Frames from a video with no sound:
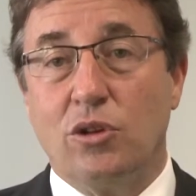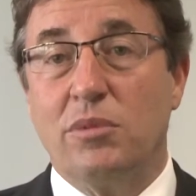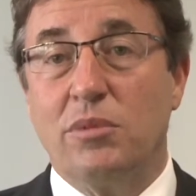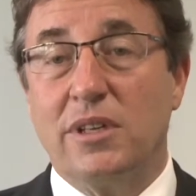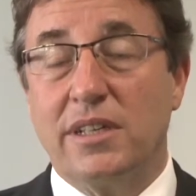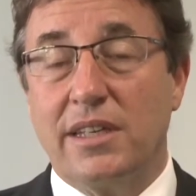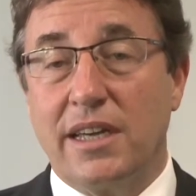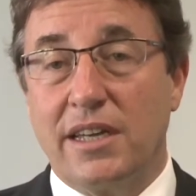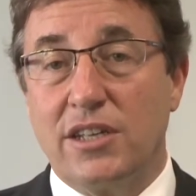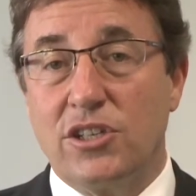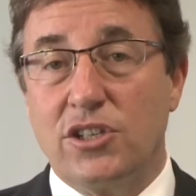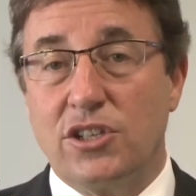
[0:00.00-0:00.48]

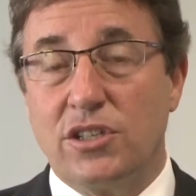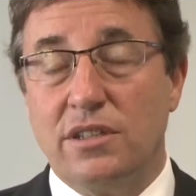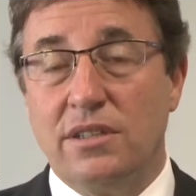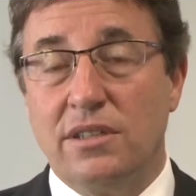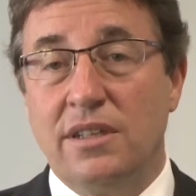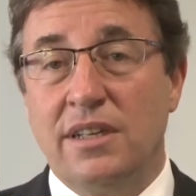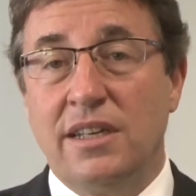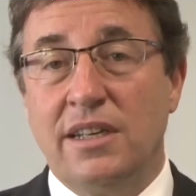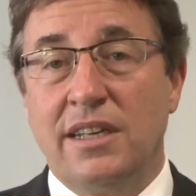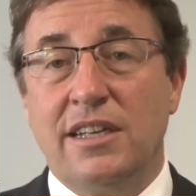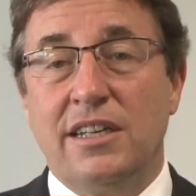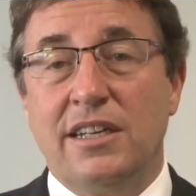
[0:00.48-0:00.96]
obligation
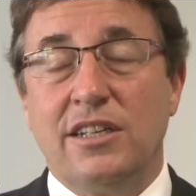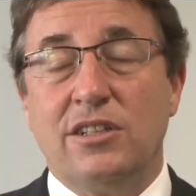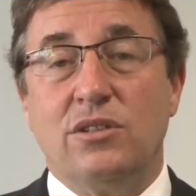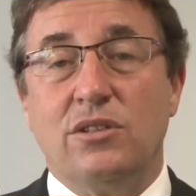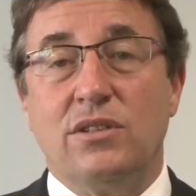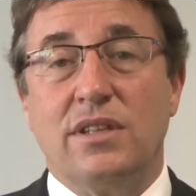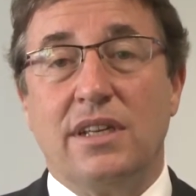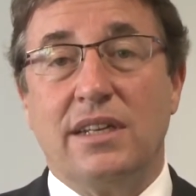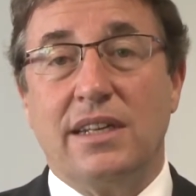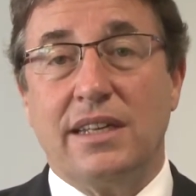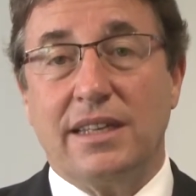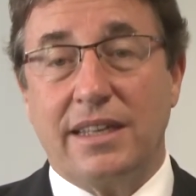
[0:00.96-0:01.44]
to
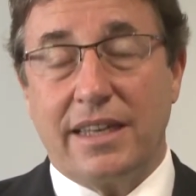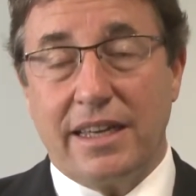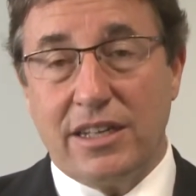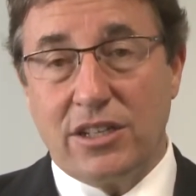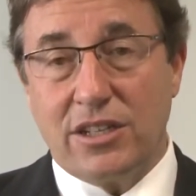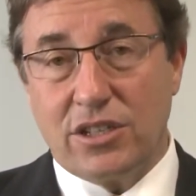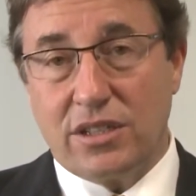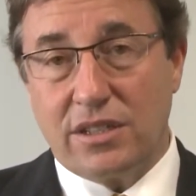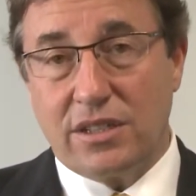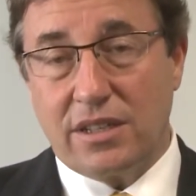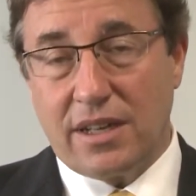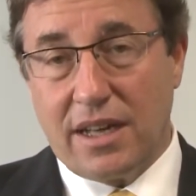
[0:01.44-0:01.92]
then
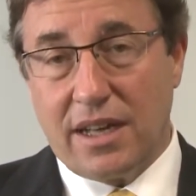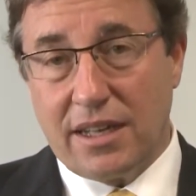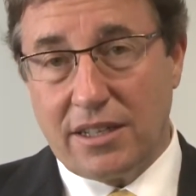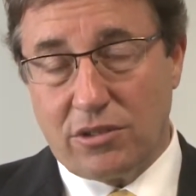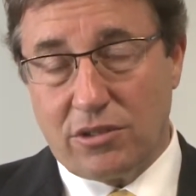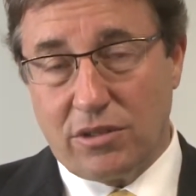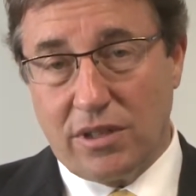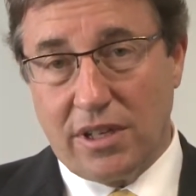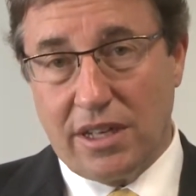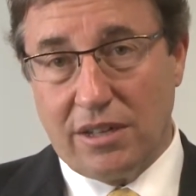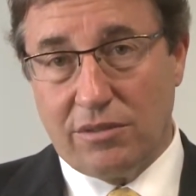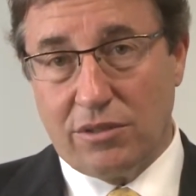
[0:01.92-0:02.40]
engage at the
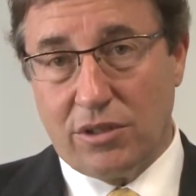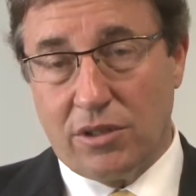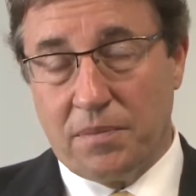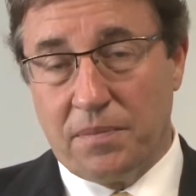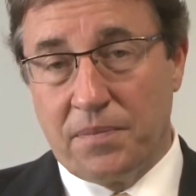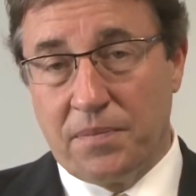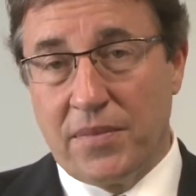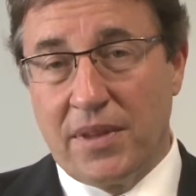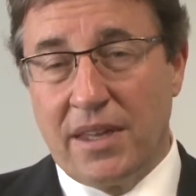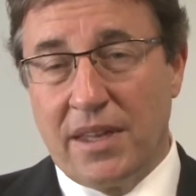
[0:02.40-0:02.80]
country level.